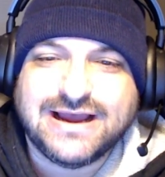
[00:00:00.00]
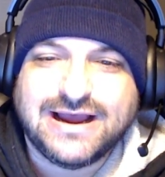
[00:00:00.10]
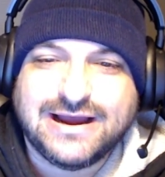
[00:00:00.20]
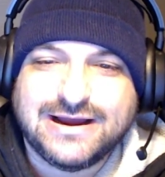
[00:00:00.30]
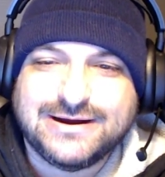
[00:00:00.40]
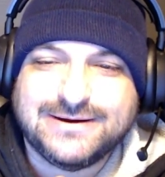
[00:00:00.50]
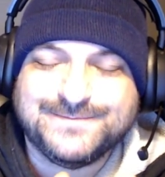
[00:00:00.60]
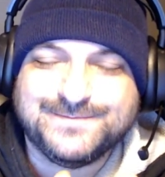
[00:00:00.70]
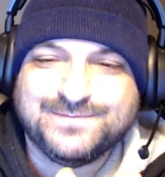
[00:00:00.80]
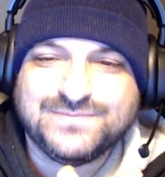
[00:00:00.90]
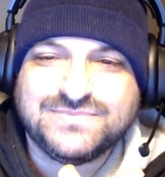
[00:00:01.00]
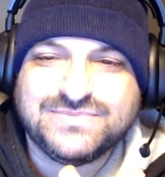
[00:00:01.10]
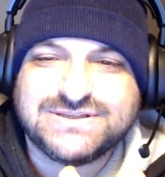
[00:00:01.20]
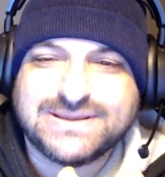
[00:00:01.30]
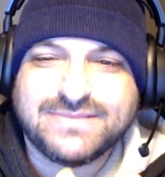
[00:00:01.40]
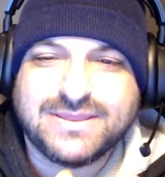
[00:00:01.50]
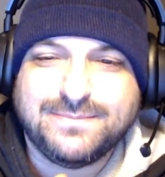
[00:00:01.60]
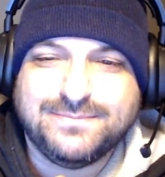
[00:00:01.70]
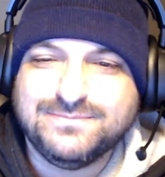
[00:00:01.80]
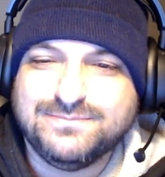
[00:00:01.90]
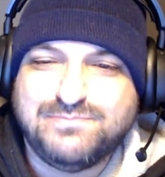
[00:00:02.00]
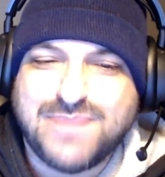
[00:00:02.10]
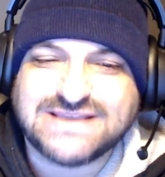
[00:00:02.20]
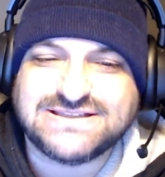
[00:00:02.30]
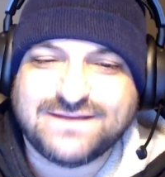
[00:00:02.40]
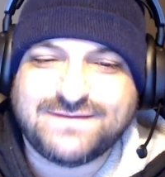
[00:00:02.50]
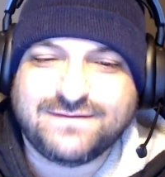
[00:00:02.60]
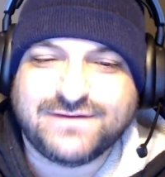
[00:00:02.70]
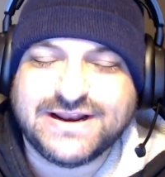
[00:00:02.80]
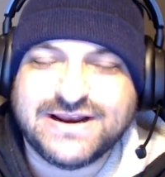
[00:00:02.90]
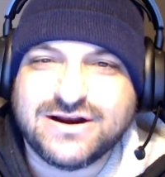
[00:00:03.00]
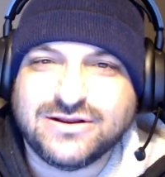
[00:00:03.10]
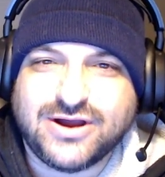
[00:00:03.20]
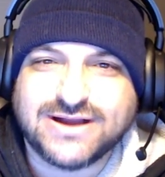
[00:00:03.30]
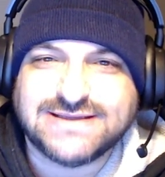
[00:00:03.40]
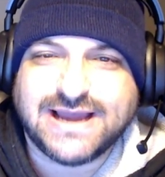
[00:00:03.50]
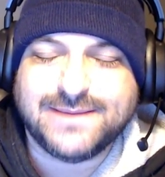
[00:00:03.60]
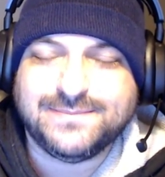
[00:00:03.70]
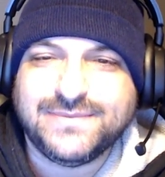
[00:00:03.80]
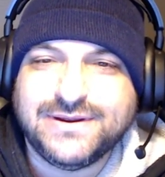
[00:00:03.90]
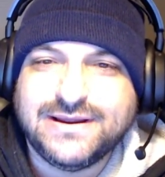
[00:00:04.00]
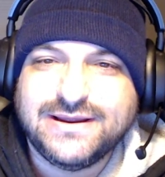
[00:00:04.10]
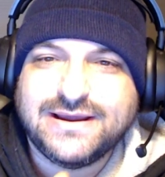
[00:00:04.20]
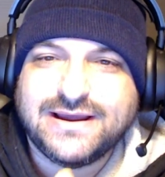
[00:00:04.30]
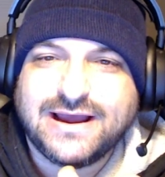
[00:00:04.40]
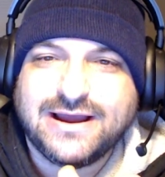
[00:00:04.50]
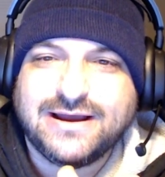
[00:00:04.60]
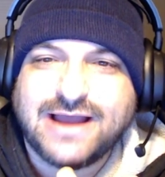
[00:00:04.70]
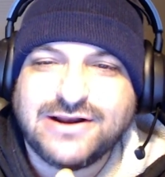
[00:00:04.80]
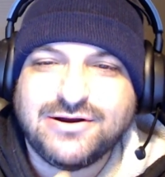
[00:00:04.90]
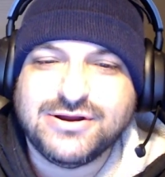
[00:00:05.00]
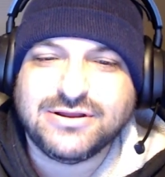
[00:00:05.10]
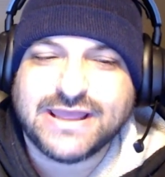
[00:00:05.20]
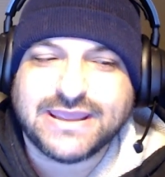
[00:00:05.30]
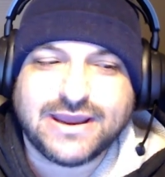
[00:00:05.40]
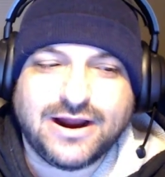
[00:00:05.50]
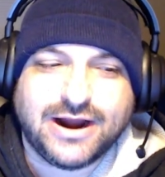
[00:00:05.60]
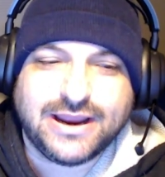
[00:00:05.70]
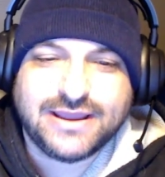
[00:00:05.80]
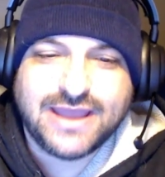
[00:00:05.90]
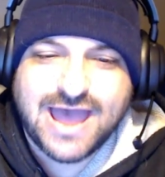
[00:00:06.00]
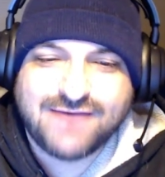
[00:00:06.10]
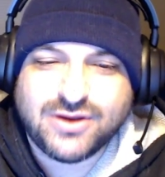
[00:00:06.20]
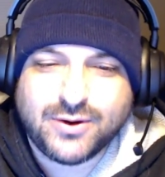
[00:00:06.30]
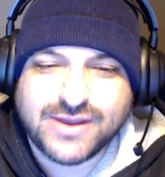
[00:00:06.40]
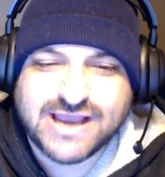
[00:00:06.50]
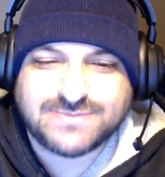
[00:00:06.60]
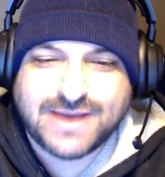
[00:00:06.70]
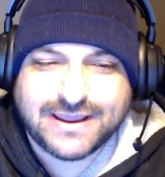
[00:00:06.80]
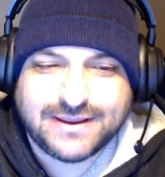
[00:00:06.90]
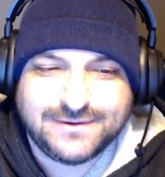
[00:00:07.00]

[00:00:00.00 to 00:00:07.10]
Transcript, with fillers: Um, some of the best stuff I've written in a long time. Uh, I know you'll like it. All right, have a good one, guys. Bye.